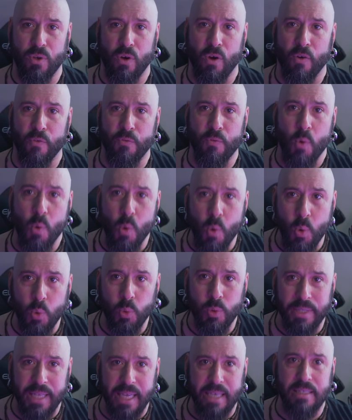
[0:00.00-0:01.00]
of
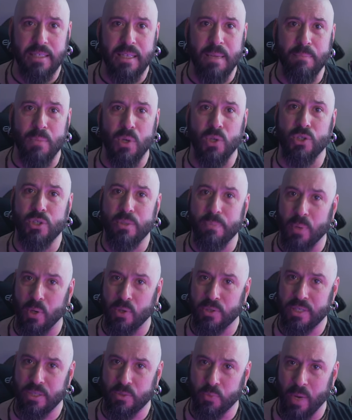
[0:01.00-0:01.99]
who ticks the most
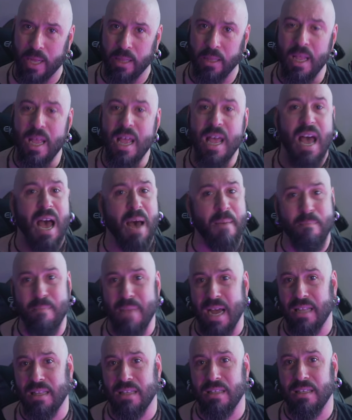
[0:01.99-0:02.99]
boxes well, and
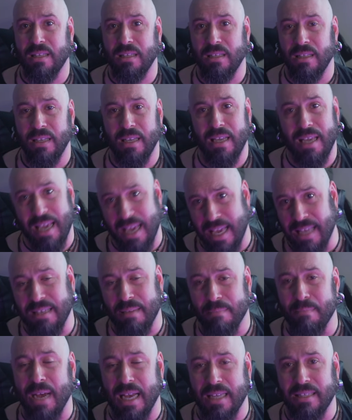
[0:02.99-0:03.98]
Matt is a
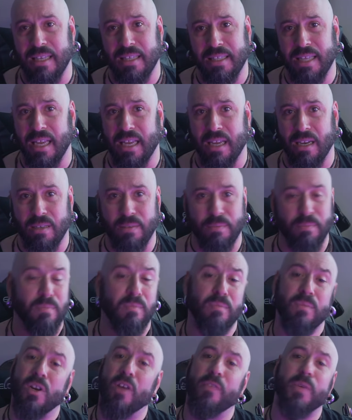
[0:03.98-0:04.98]
master ticker.
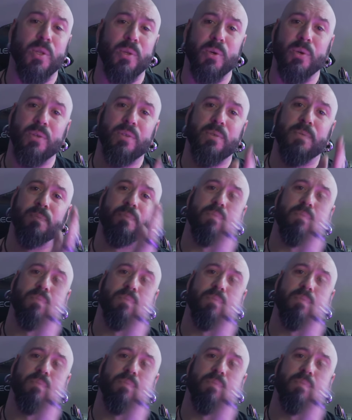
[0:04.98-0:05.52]
Love you, dude.